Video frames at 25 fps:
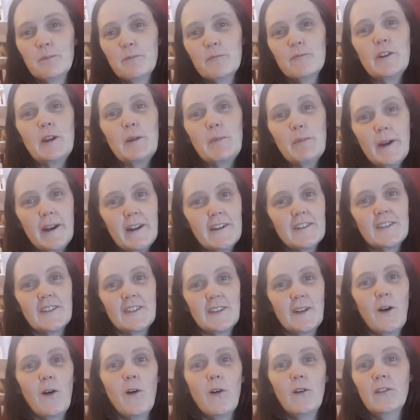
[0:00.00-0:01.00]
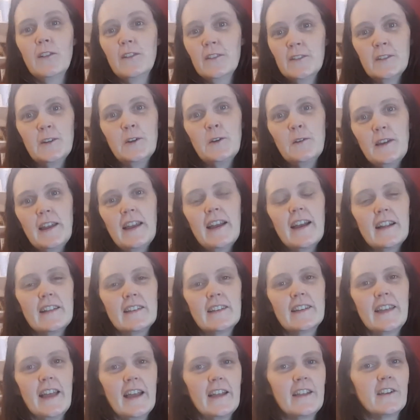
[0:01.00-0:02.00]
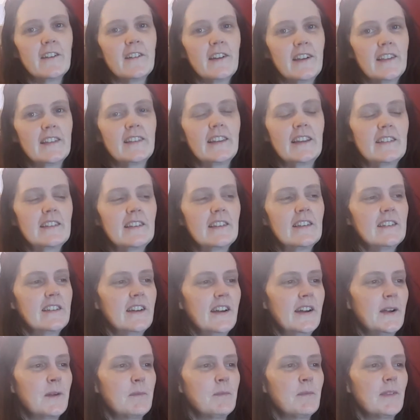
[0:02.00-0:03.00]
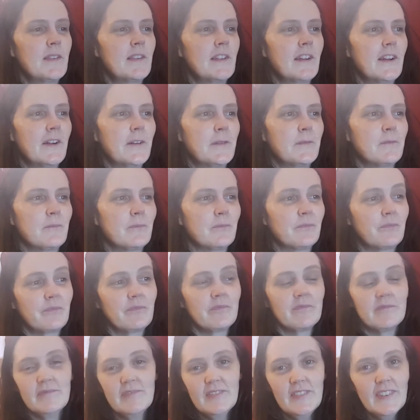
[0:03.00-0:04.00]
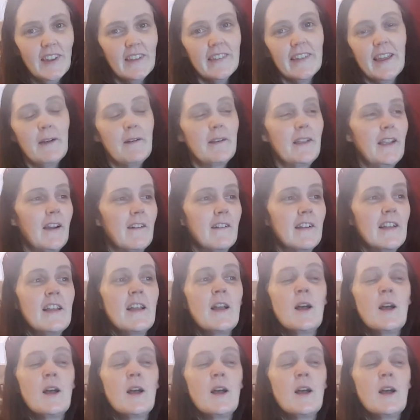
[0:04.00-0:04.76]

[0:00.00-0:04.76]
repurchase a whole new year to get your extended time. So there we go.